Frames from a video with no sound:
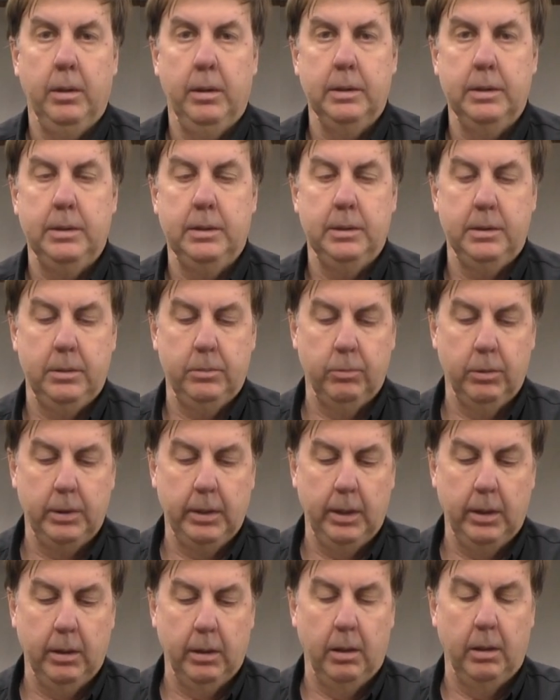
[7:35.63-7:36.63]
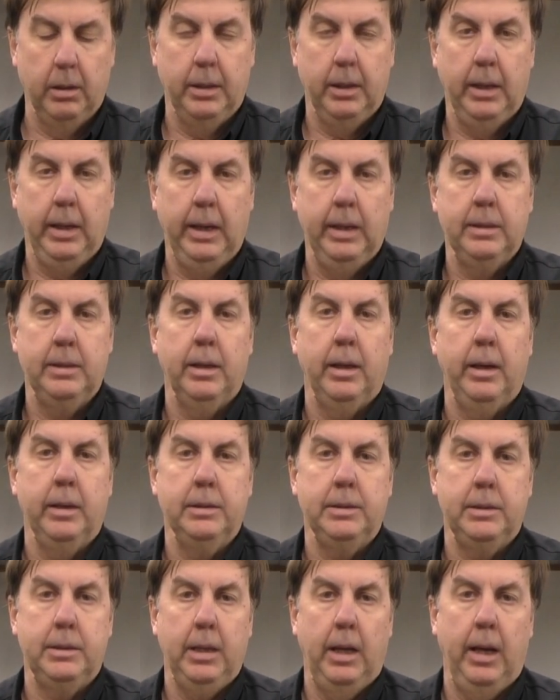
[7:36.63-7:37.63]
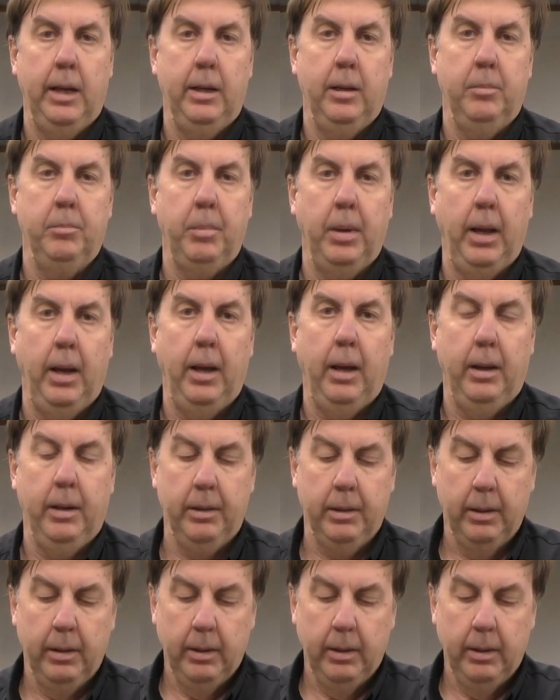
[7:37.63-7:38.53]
This is what they call an anti-static bag.